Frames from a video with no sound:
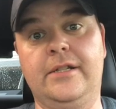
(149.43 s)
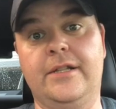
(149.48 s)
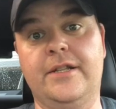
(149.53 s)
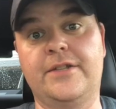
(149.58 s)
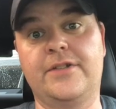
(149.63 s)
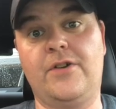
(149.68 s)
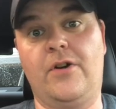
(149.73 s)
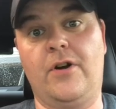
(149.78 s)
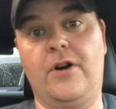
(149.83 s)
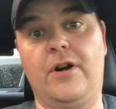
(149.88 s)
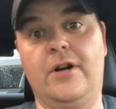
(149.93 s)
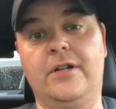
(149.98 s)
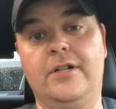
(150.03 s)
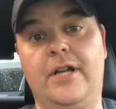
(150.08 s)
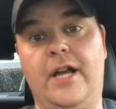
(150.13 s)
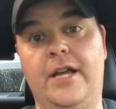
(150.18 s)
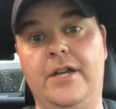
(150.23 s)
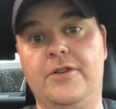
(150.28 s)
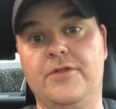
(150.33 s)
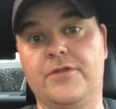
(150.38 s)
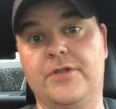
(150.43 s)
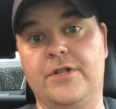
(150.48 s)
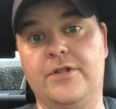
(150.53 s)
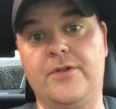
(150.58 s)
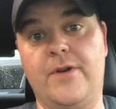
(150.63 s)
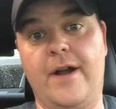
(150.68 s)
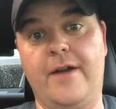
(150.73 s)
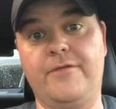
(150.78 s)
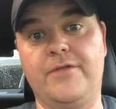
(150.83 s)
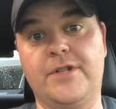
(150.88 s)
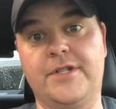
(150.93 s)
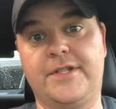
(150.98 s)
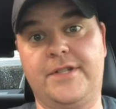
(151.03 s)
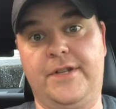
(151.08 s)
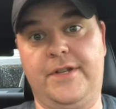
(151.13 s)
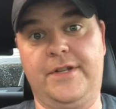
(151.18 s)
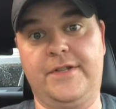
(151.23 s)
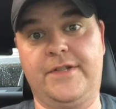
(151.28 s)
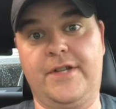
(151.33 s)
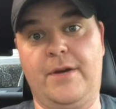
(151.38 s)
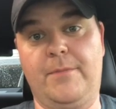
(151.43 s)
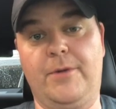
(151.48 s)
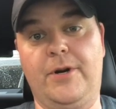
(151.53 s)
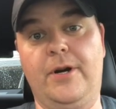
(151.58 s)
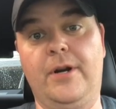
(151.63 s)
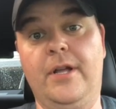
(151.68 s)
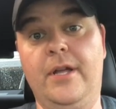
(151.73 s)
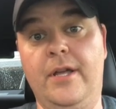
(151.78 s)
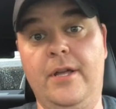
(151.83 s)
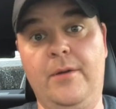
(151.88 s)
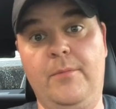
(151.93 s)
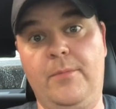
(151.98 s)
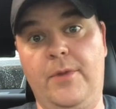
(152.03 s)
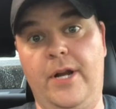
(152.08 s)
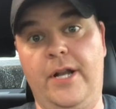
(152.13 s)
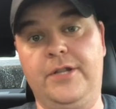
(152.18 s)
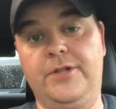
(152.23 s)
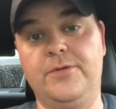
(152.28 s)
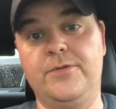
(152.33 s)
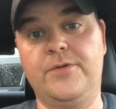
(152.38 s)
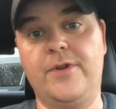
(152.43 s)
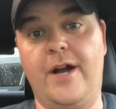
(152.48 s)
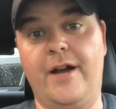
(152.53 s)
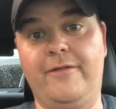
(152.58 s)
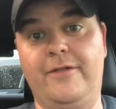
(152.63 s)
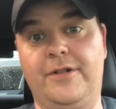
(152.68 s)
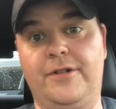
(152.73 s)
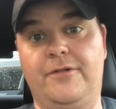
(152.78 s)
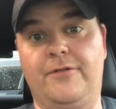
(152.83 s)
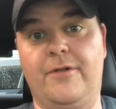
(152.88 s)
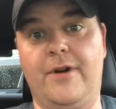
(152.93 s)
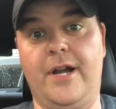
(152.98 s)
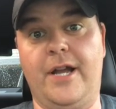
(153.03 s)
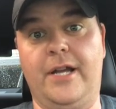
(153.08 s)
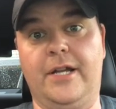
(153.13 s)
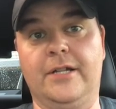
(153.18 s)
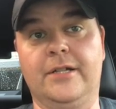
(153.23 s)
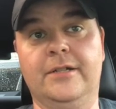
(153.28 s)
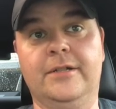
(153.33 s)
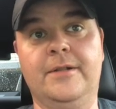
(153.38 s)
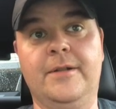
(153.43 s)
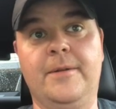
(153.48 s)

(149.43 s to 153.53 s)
This car I usually drive just in the summer, but I do drive it in the rain.